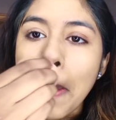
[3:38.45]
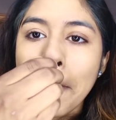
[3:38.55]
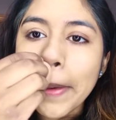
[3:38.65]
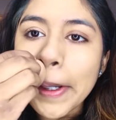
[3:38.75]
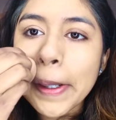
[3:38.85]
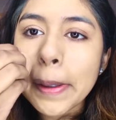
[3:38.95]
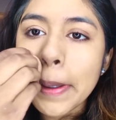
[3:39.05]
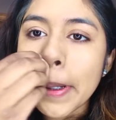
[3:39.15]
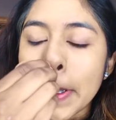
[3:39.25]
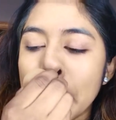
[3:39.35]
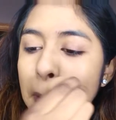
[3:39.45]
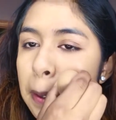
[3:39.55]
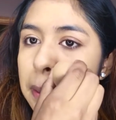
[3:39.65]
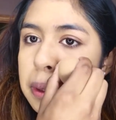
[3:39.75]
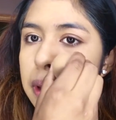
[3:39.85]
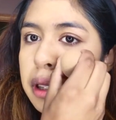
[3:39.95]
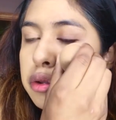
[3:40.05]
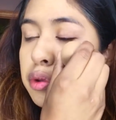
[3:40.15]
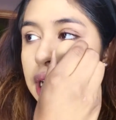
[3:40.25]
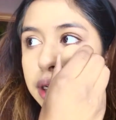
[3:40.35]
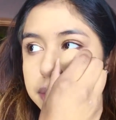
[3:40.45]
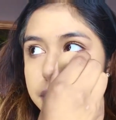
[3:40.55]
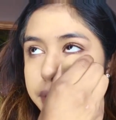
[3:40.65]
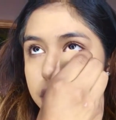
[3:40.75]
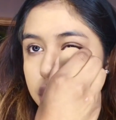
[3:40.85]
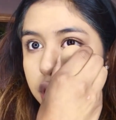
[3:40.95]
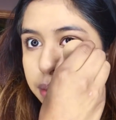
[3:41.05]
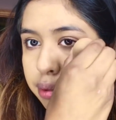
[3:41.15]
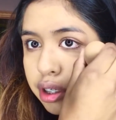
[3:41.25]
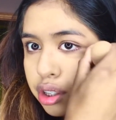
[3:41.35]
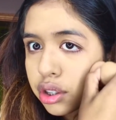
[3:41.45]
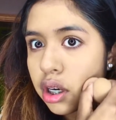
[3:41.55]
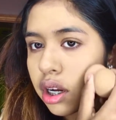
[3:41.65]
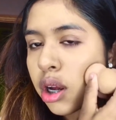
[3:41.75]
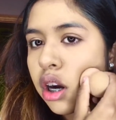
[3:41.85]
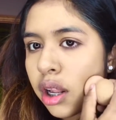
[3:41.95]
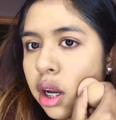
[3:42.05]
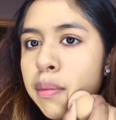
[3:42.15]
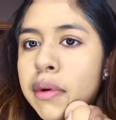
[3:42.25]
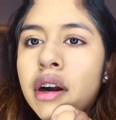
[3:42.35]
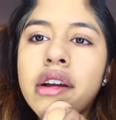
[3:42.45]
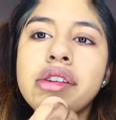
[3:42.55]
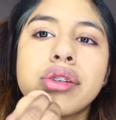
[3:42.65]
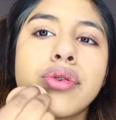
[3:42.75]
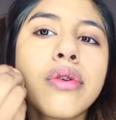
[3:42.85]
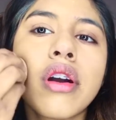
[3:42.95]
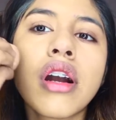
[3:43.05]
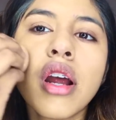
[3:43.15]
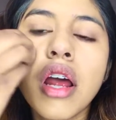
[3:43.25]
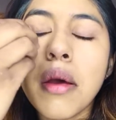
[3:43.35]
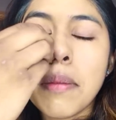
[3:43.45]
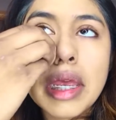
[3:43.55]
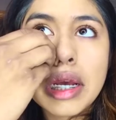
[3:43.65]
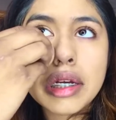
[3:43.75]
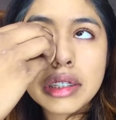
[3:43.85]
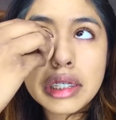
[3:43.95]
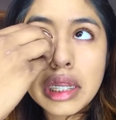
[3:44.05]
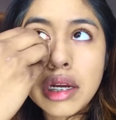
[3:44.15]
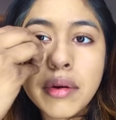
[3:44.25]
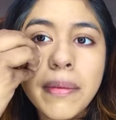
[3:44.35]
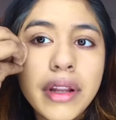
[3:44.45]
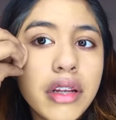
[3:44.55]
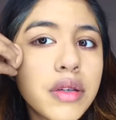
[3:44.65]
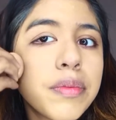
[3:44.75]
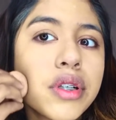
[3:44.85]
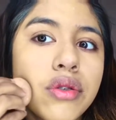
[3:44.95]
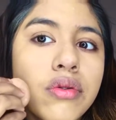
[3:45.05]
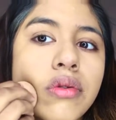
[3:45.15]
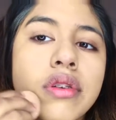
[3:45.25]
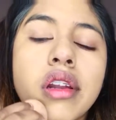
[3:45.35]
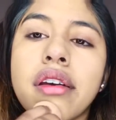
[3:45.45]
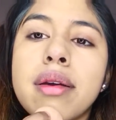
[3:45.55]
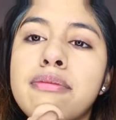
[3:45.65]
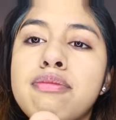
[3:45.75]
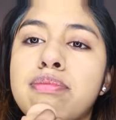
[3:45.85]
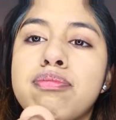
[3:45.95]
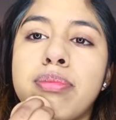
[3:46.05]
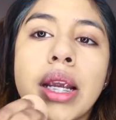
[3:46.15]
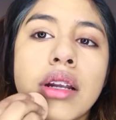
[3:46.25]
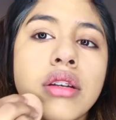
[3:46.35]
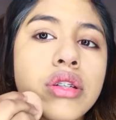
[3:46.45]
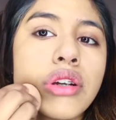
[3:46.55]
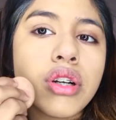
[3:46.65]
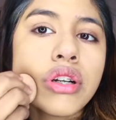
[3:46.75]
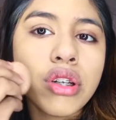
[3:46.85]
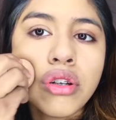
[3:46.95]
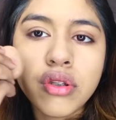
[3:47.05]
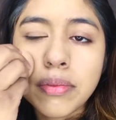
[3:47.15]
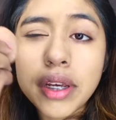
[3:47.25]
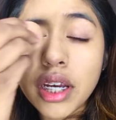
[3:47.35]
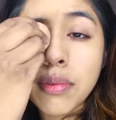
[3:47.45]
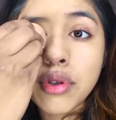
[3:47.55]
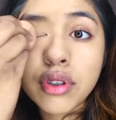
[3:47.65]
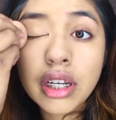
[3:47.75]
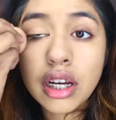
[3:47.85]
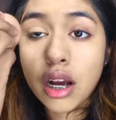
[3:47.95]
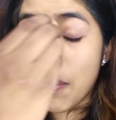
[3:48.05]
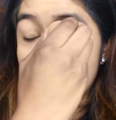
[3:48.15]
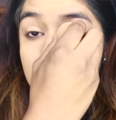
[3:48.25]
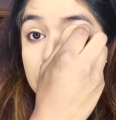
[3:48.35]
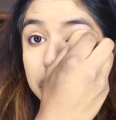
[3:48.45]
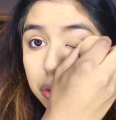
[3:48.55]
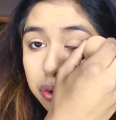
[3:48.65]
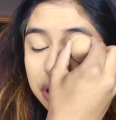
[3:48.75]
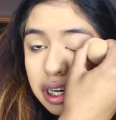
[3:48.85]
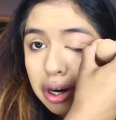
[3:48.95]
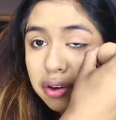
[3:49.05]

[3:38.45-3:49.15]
I'm gonna just use this random sponge that I'm pretty sure I got like a bargain store, because I remember this sponge was when like I barely started using makeup, so it's like a couple years old, and I